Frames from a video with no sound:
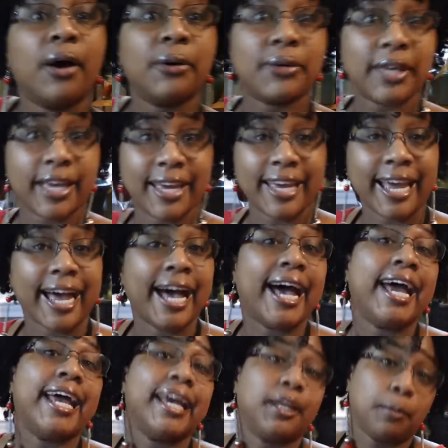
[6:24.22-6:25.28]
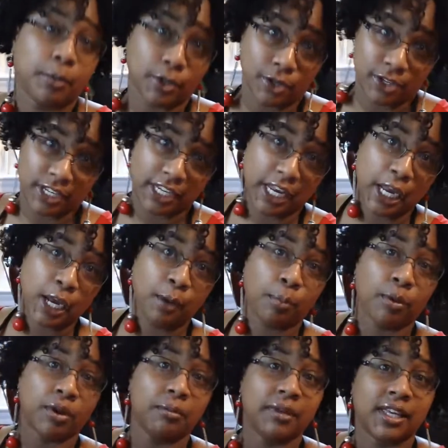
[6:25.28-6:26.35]
Okay, I had to put on an
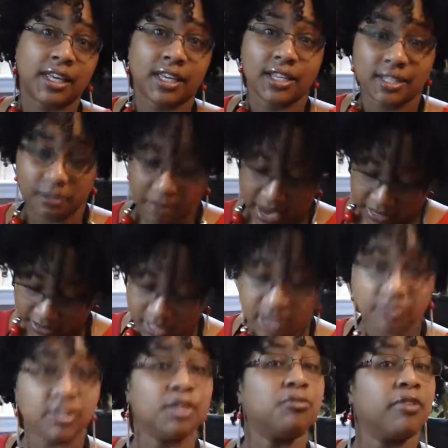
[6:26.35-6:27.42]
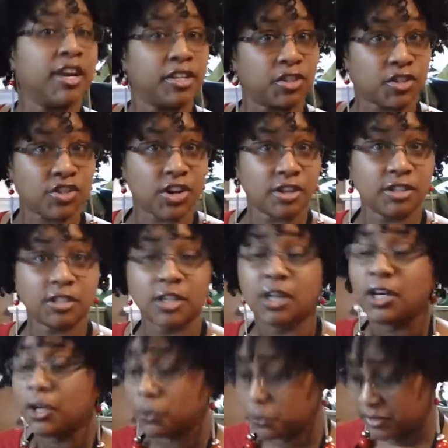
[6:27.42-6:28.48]
apron because my lovely red shirt
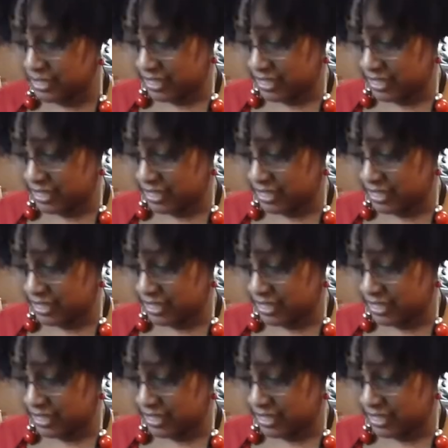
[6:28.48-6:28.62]
was